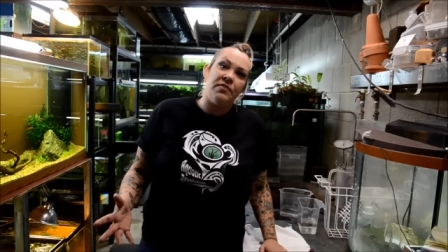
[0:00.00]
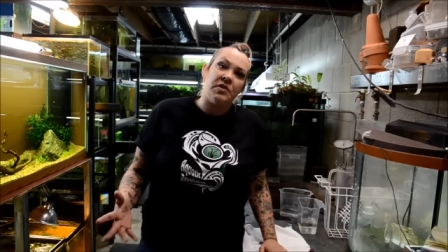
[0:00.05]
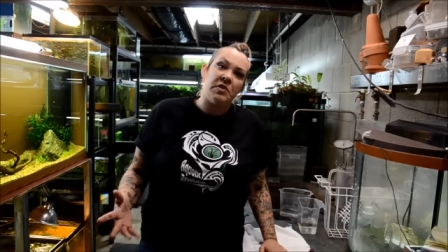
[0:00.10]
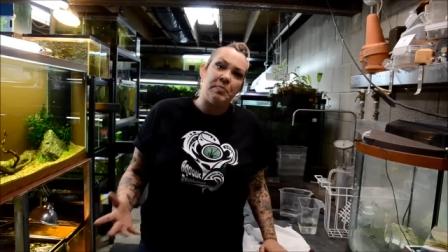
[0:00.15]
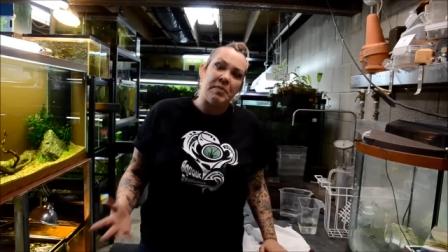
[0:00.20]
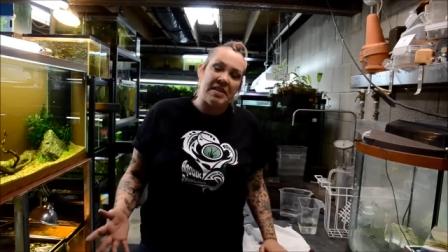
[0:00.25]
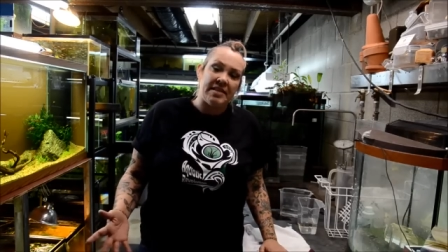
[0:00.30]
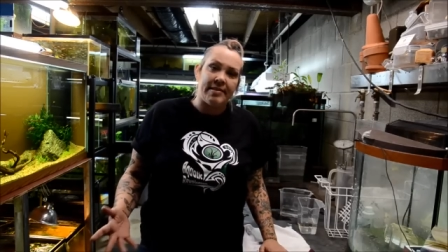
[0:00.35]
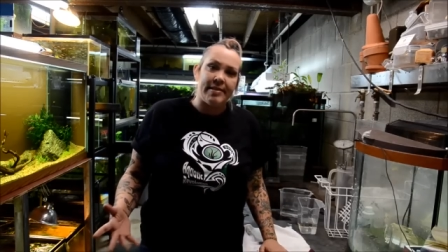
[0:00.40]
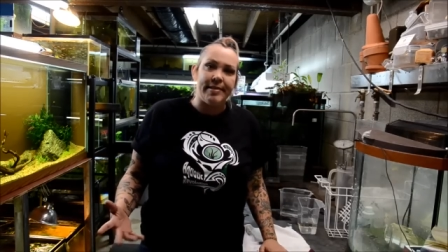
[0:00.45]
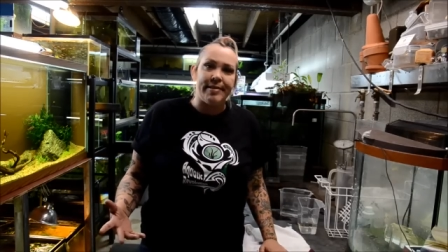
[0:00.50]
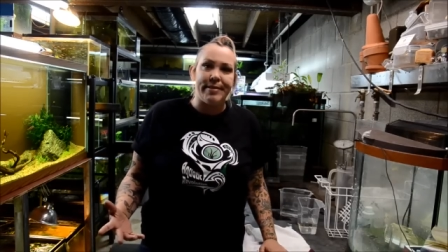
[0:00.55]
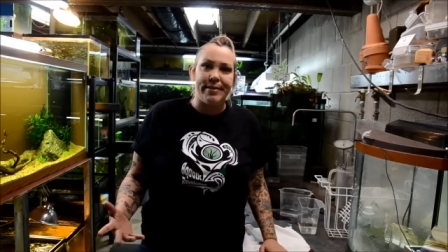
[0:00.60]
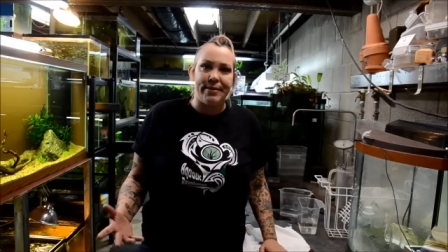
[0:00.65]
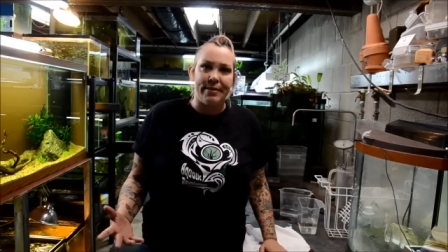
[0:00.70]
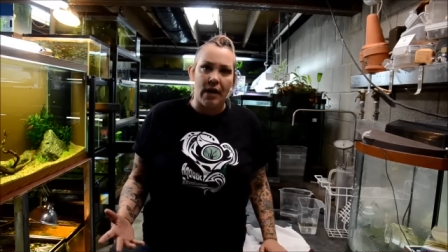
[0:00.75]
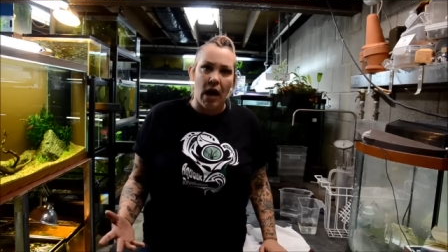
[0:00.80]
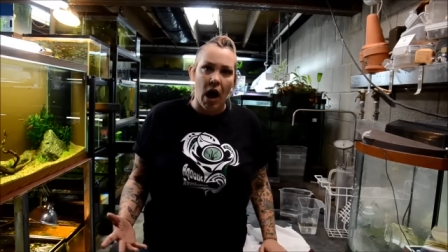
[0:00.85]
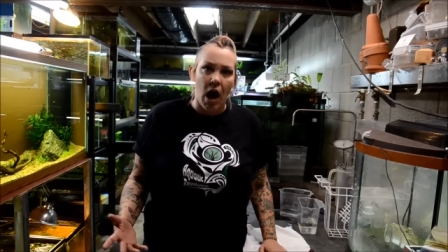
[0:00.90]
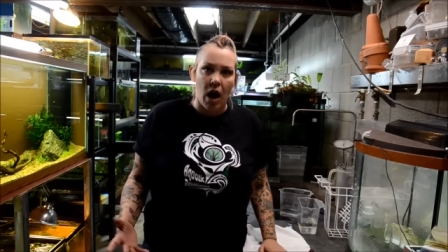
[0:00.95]
species
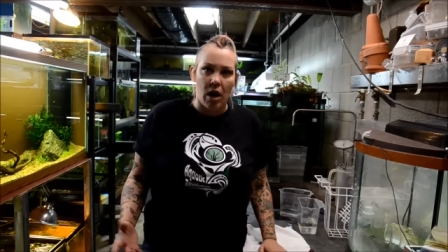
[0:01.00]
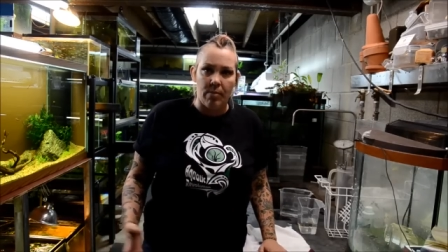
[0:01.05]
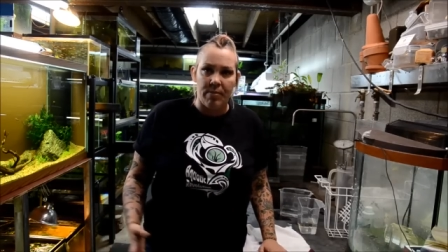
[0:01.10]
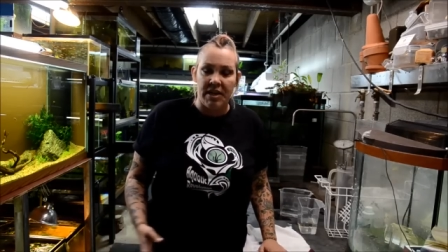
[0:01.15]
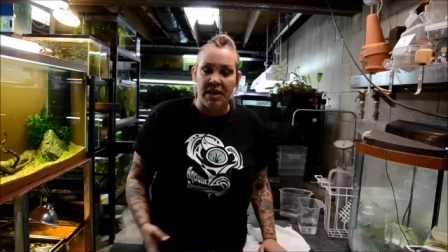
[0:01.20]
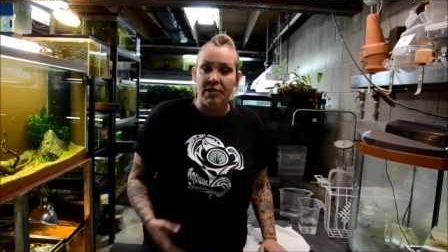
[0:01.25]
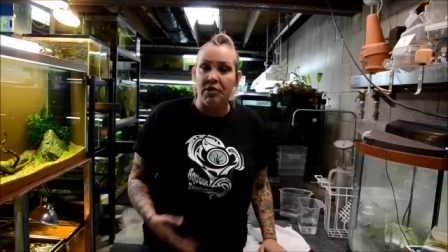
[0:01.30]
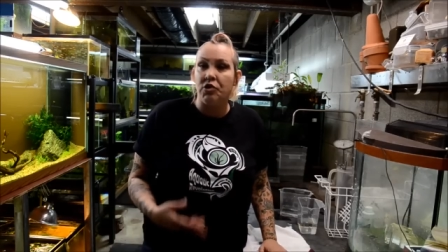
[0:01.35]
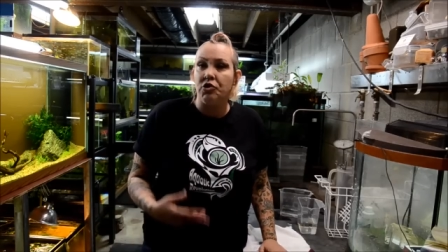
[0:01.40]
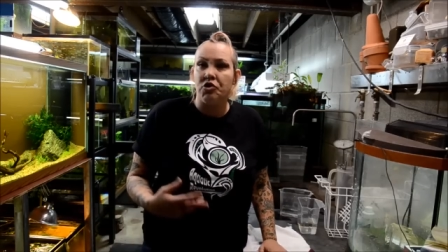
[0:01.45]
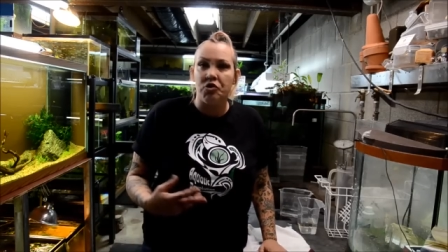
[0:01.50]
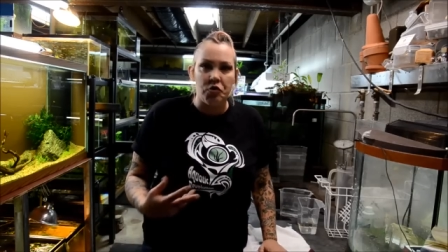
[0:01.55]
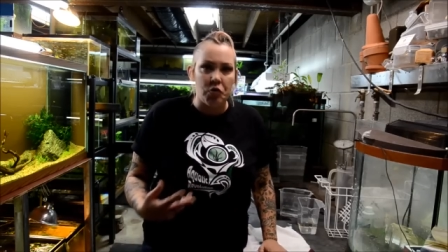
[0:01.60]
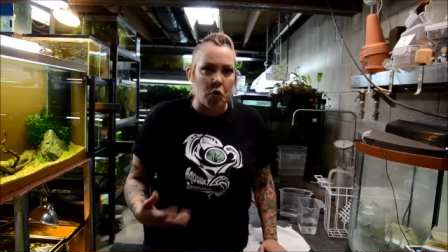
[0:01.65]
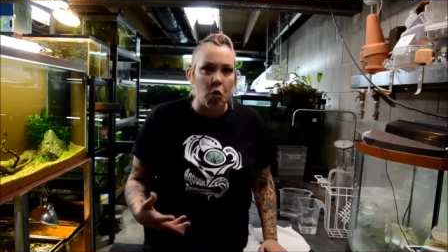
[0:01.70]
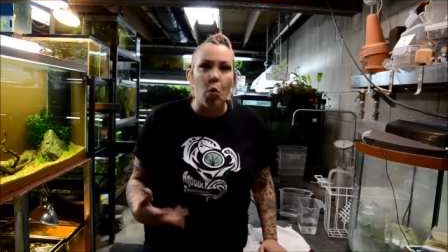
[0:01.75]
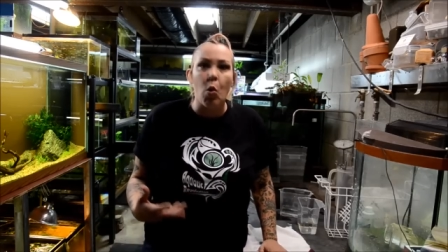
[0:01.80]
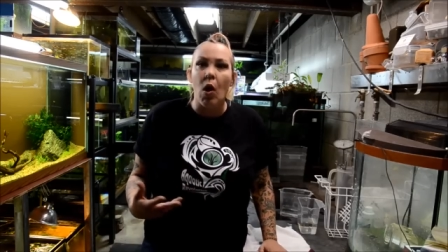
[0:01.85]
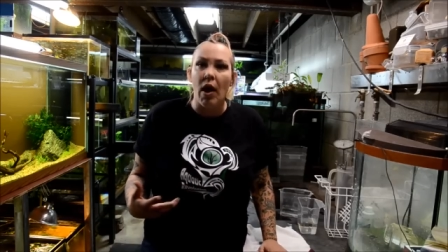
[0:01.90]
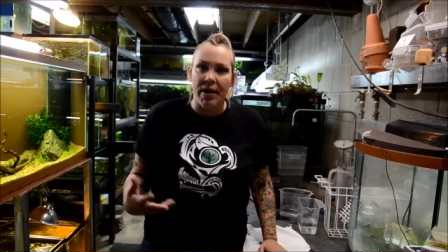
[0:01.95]
in the hobby to do
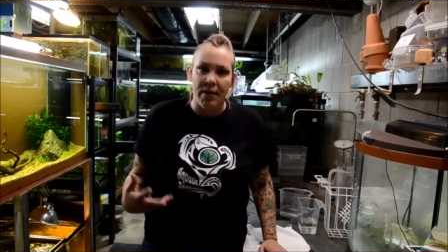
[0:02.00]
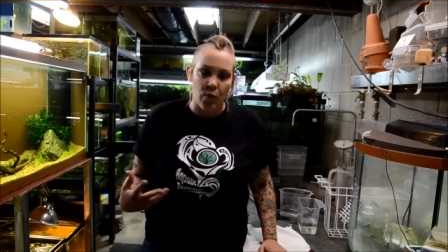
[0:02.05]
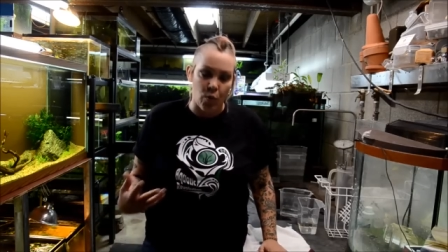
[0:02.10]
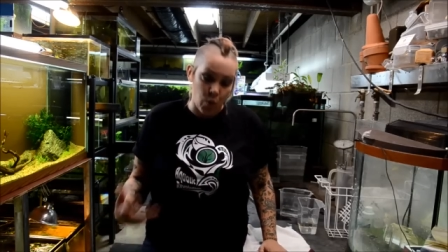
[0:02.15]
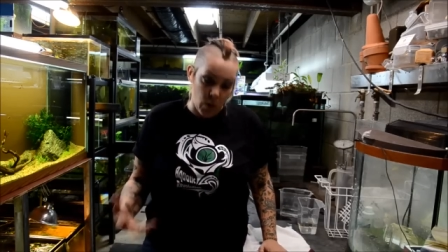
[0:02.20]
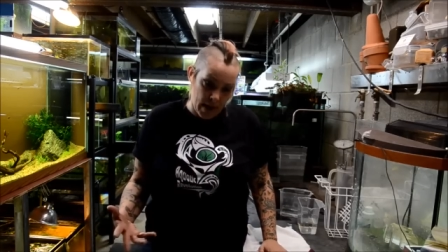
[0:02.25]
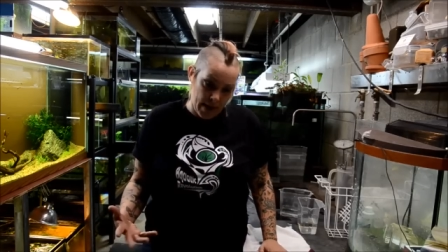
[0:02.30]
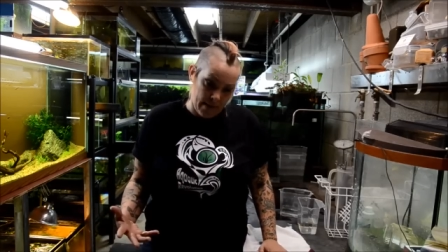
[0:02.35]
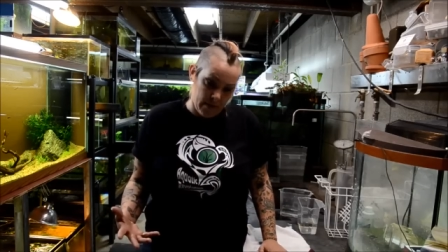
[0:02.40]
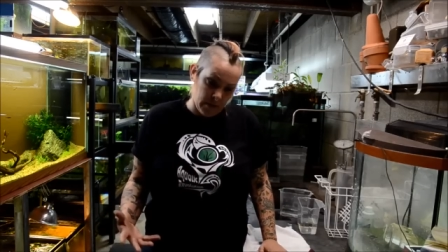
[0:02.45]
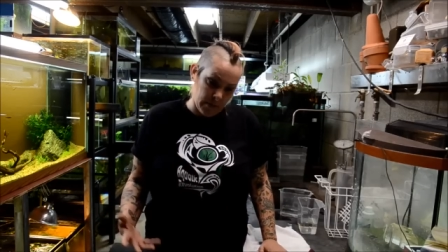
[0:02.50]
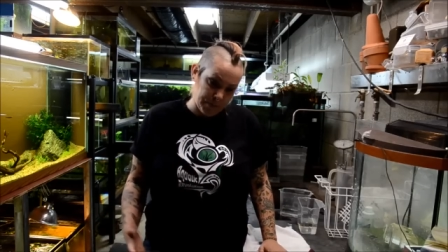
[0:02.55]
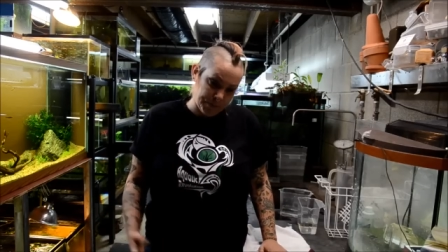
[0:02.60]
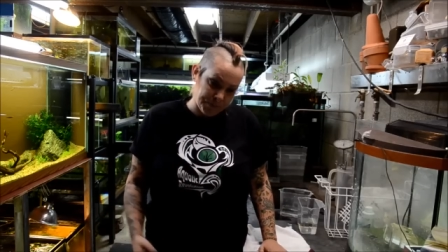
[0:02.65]
quite well.